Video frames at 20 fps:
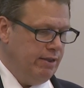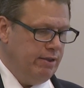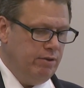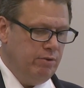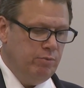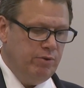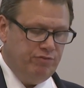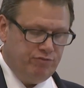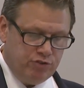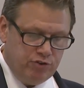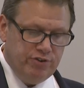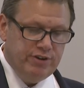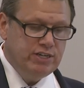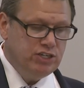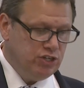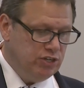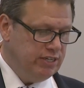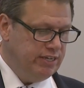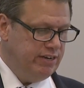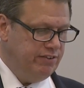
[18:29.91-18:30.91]
We've
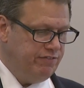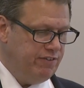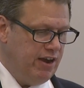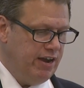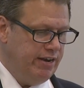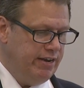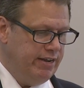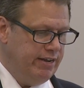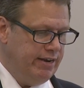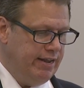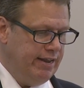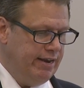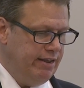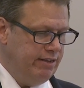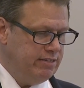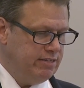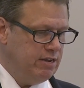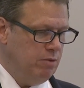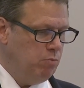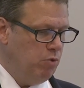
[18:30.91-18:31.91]
traditionally defined it in a
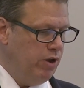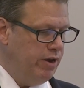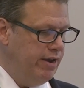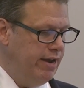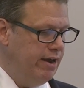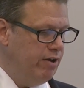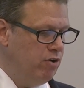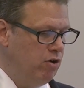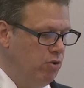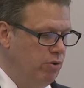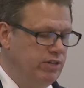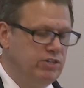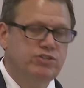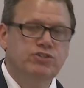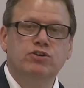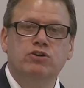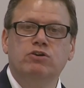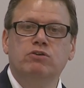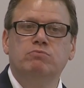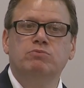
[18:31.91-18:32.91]
somewhat narrow and
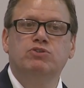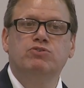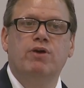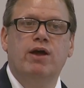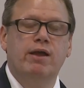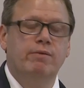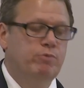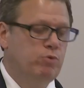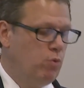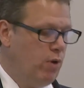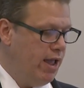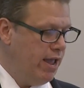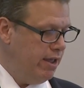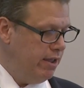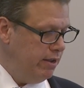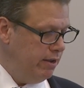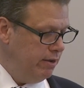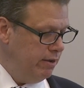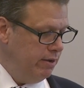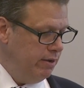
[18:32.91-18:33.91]
circumscribed
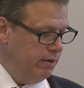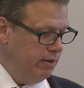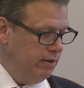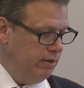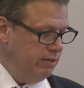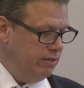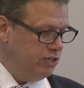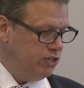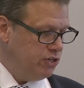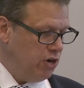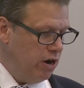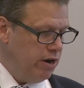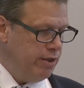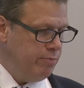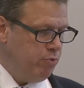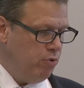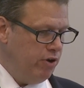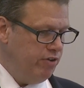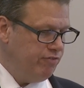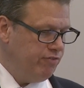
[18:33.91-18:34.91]
way. The starting
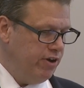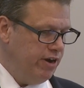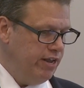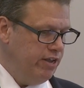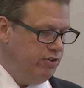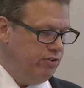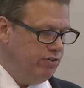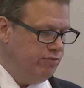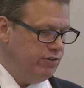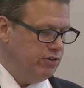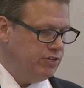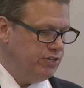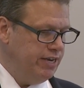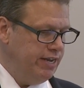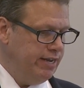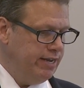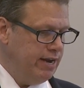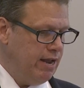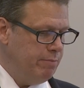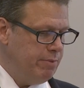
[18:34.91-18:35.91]
point for any university
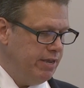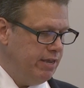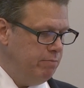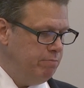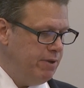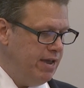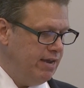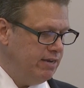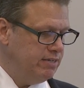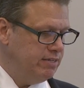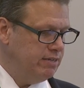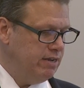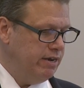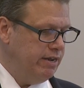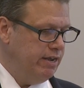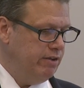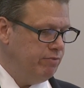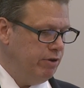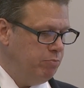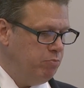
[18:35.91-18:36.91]
economic impact
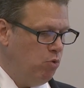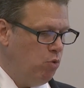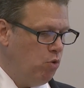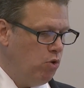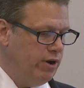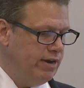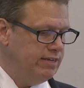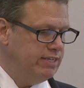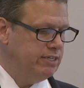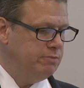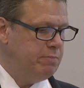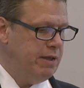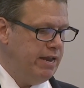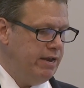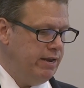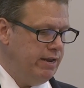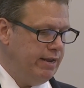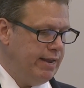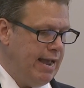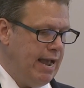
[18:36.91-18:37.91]
study and report is
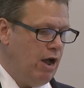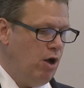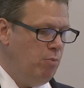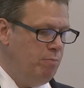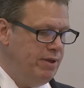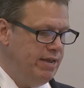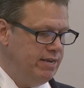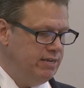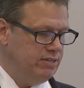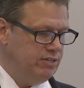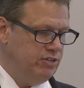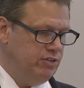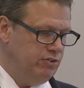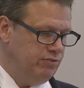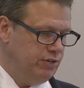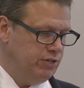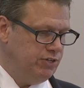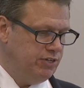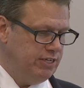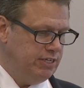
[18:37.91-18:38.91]
spending. How big is the
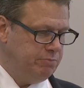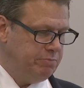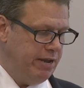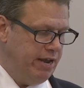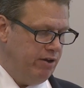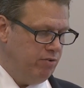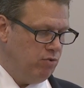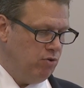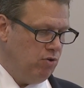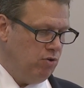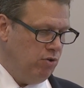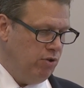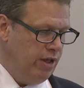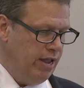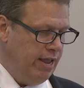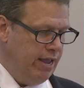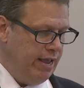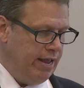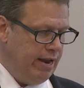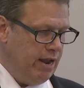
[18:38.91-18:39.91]
university's payroll
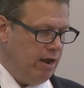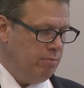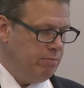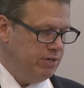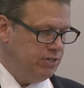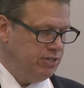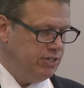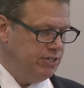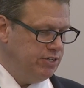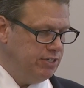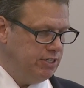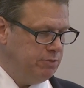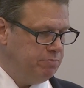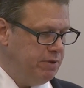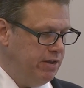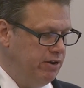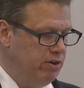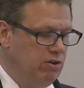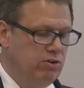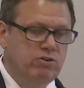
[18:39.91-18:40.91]
and how much does it
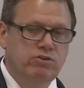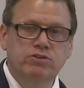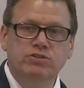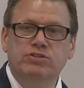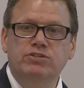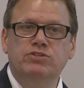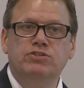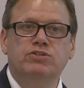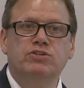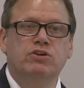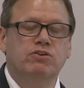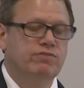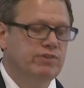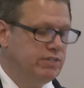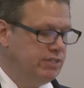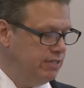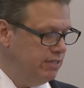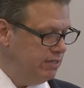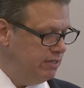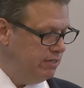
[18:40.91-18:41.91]
spend on goods and
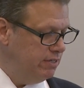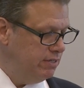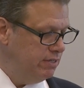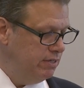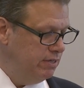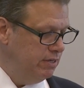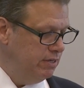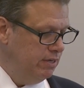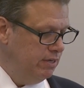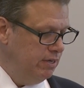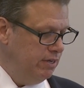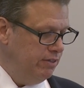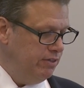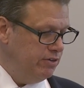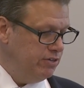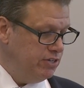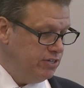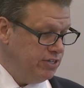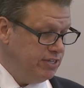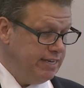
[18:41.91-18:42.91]
services?
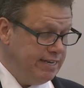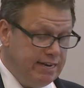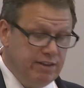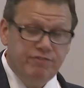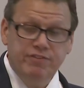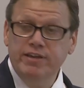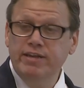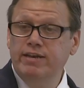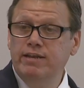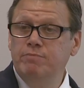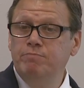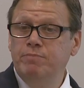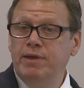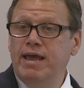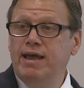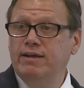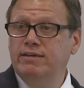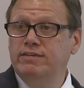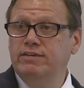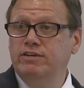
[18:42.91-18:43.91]
There's a significant
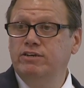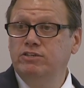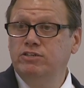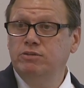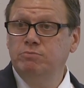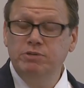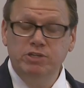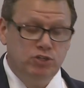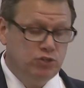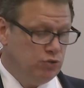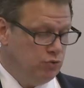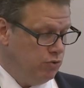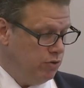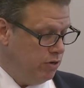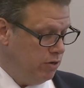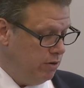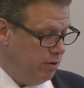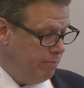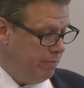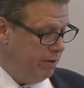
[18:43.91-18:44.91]
impact here, to be
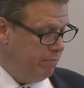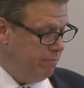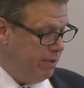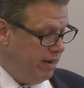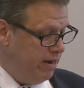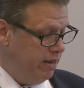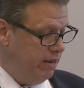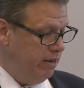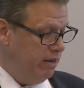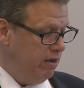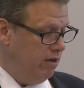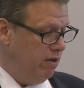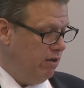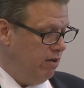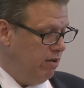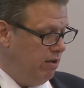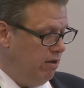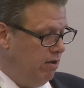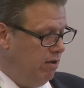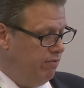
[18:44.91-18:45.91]
sure. I mean, many
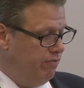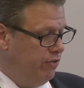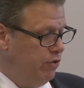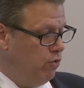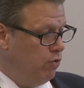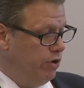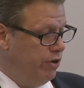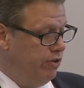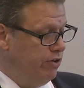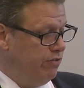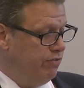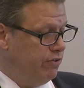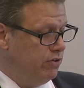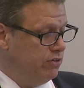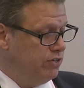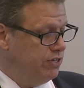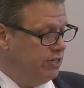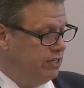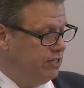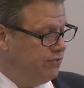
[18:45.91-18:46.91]
of your
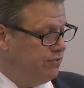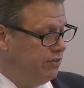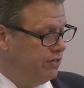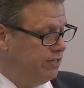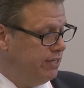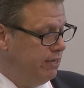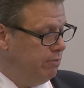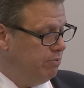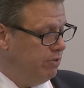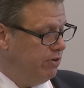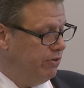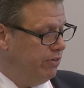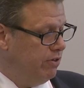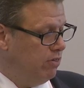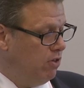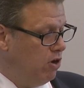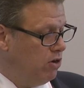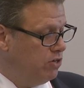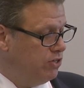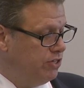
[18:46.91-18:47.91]
universities, for example, are the
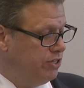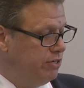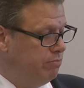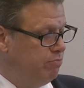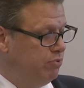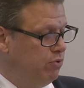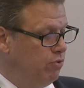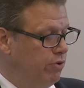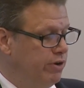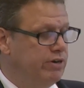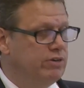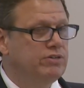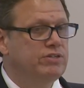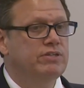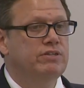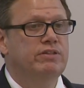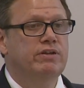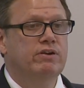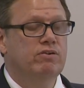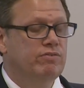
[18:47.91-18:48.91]
largest employers
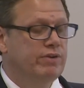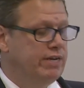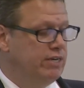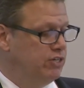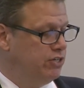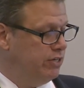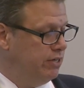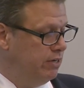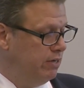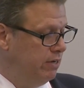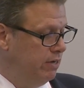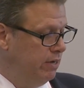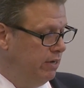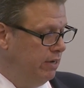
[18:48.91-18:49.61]
in their region.